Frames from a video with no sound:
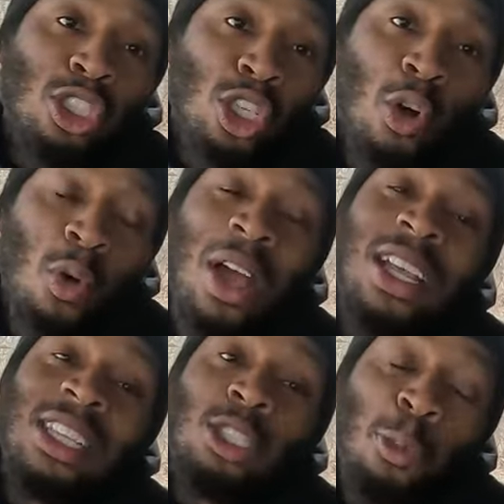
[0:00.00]
So
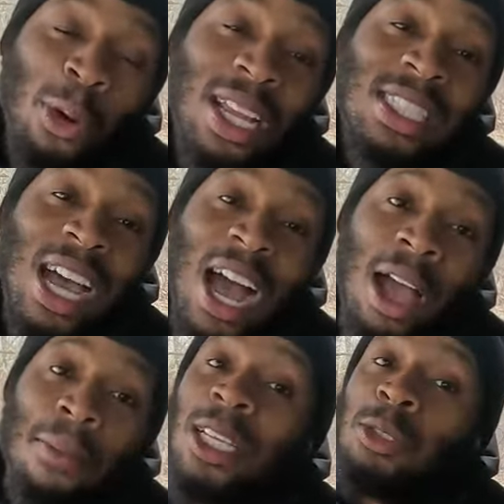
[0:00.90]
the
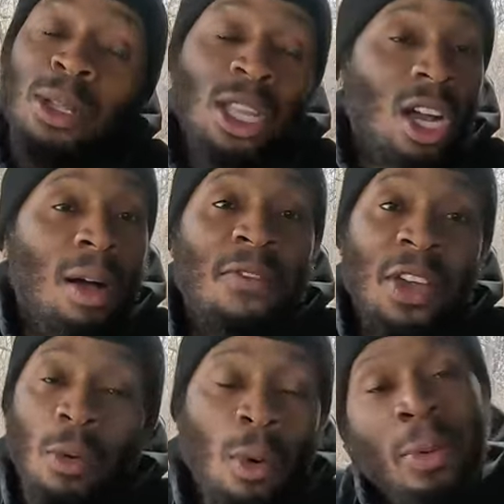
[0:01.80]
springtime is about to come
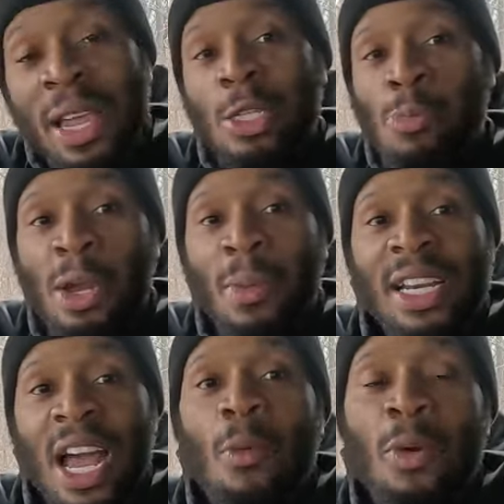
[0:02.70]
very, well, we in spring
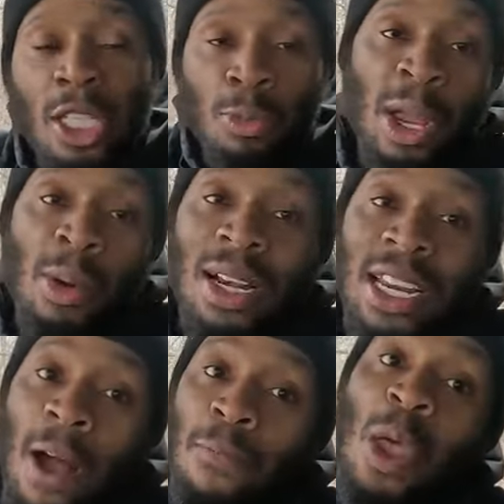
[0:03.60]
right now. We're in spring right
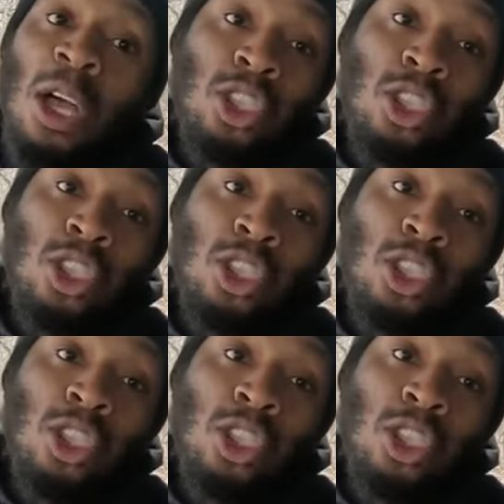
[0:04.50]
now.